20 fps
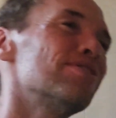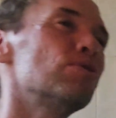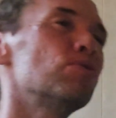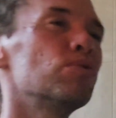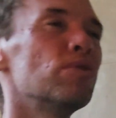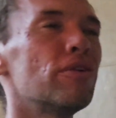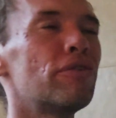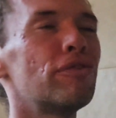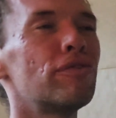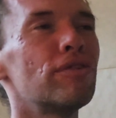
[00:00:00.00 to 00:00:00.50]

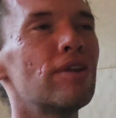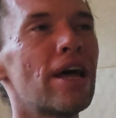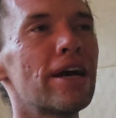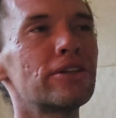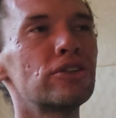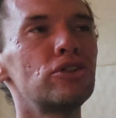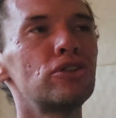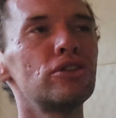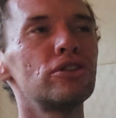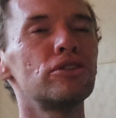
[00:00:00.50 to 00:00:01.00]

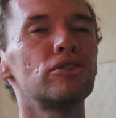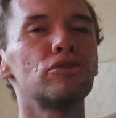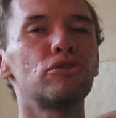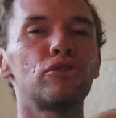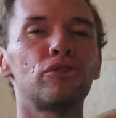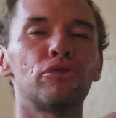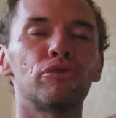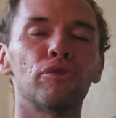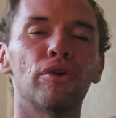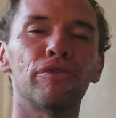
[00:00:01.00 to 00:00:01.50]

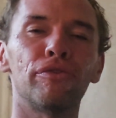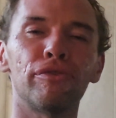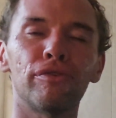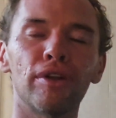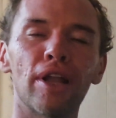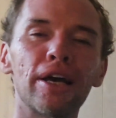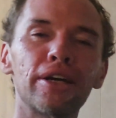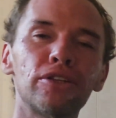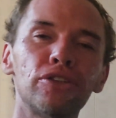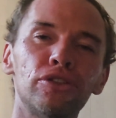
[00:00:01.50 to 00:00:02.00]
Reflections,
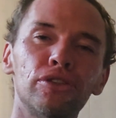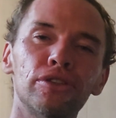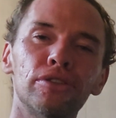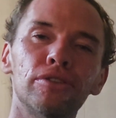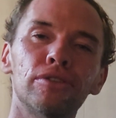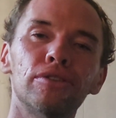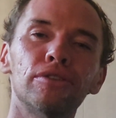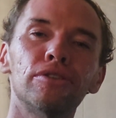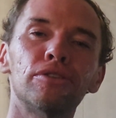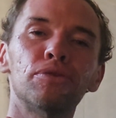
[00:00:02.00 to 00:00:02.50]

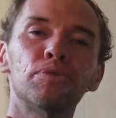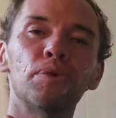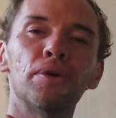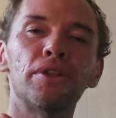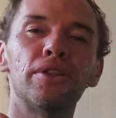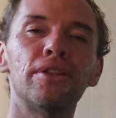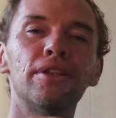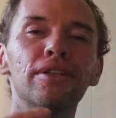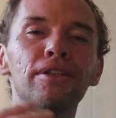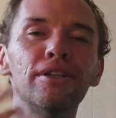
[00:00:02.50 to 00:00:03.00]
reflections
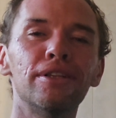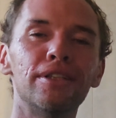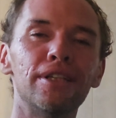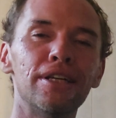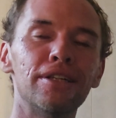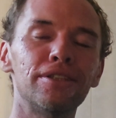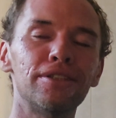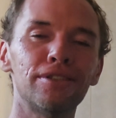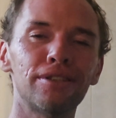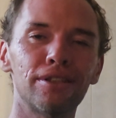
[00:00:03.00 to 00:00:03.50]
within the
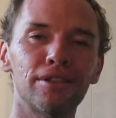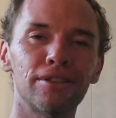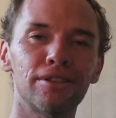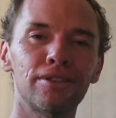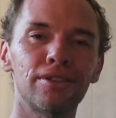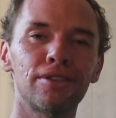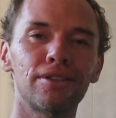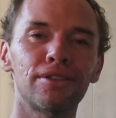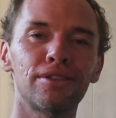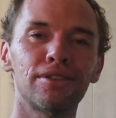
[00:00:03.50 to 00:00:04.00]

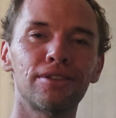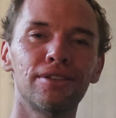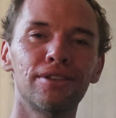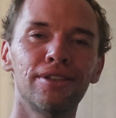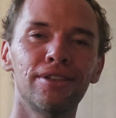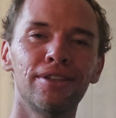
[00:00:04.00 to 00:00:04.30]
distance.